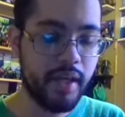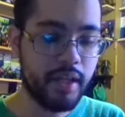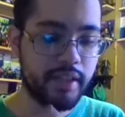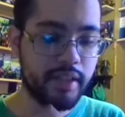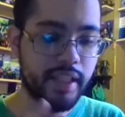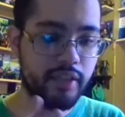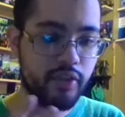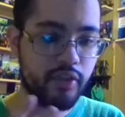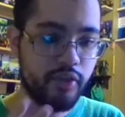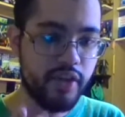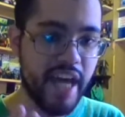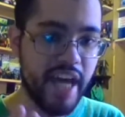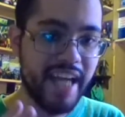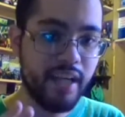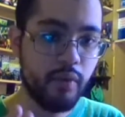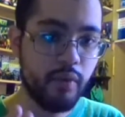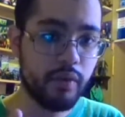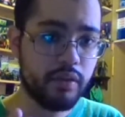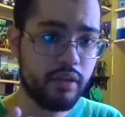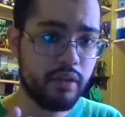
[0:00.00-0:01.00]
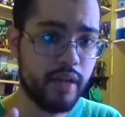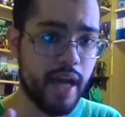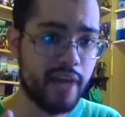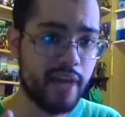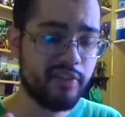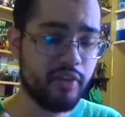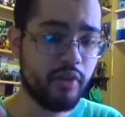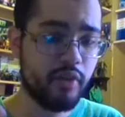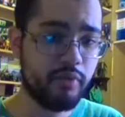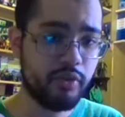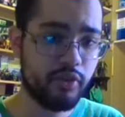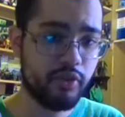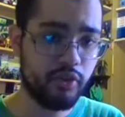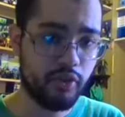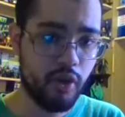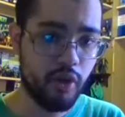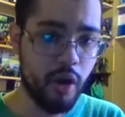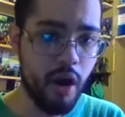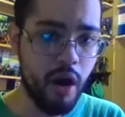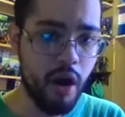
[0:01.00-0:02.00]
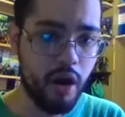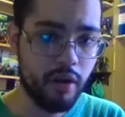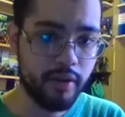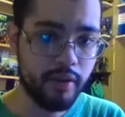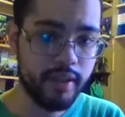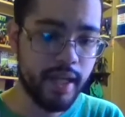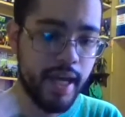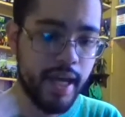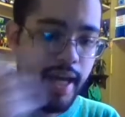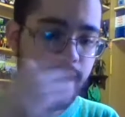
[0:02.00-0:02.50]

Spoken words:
that they're getting with their Godzilla versus Kong.